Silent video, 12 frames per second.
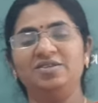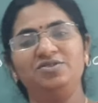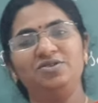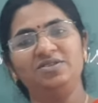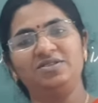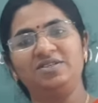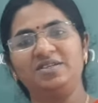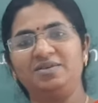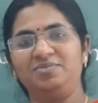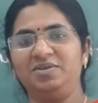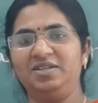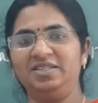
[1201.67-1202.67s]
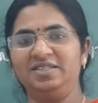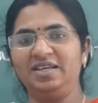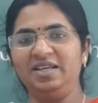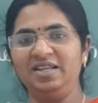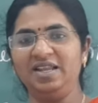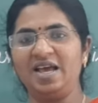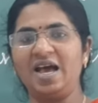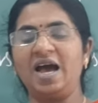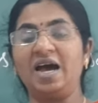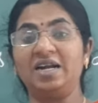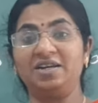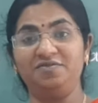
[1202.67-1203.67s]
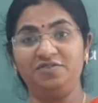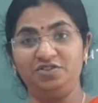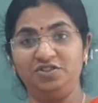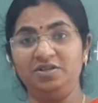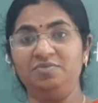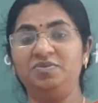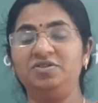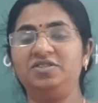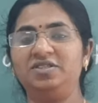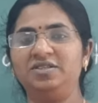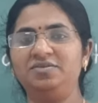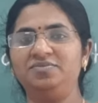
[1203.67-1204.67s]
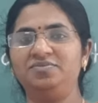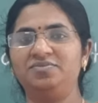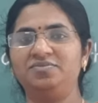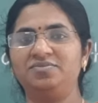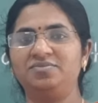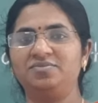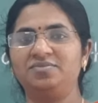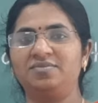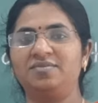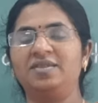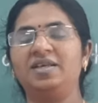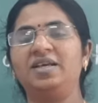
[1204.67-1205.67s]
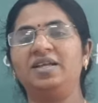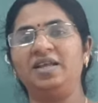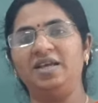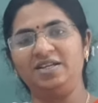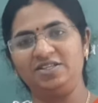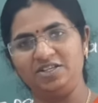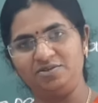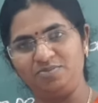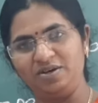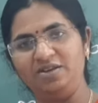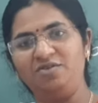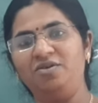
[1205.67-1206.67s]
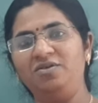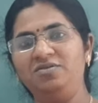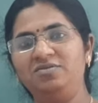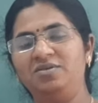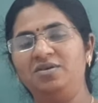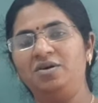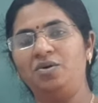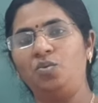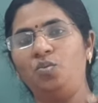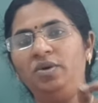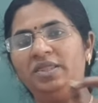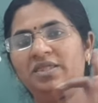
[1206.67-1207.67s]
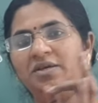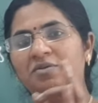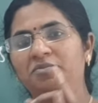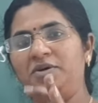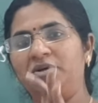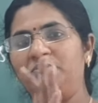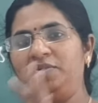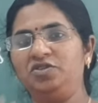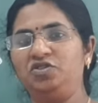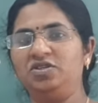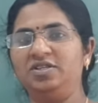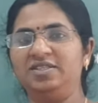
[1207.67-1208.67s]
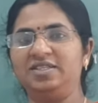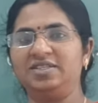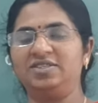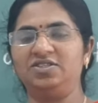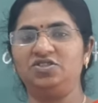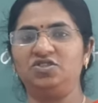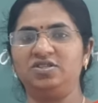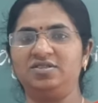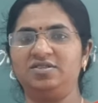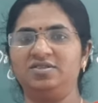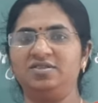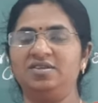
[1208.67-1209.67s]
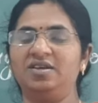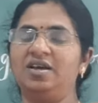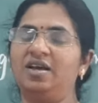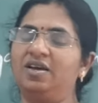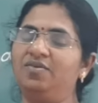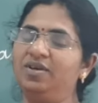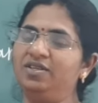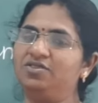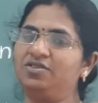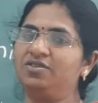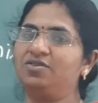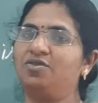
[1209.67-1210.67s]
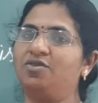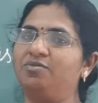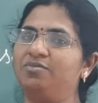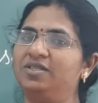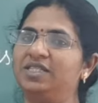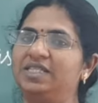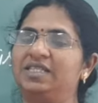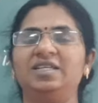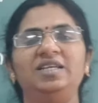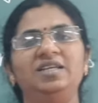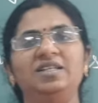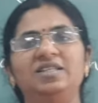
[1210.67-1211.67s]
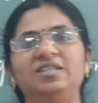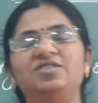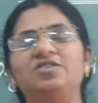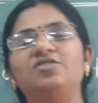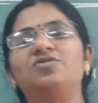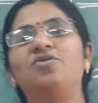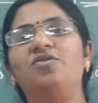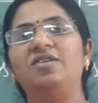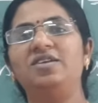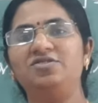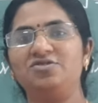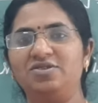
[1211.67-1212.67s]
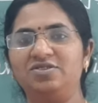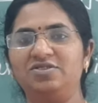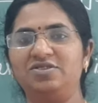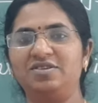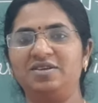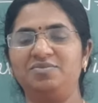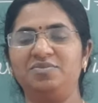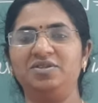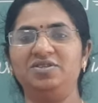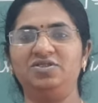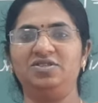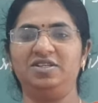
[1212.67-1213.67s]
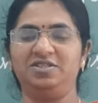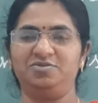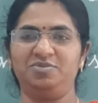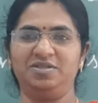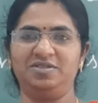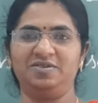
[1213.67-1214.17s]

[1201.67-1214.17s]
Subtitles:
Joint company is an artificial person created by law with perpetual succession with common seal. This is for the joint stock company statement.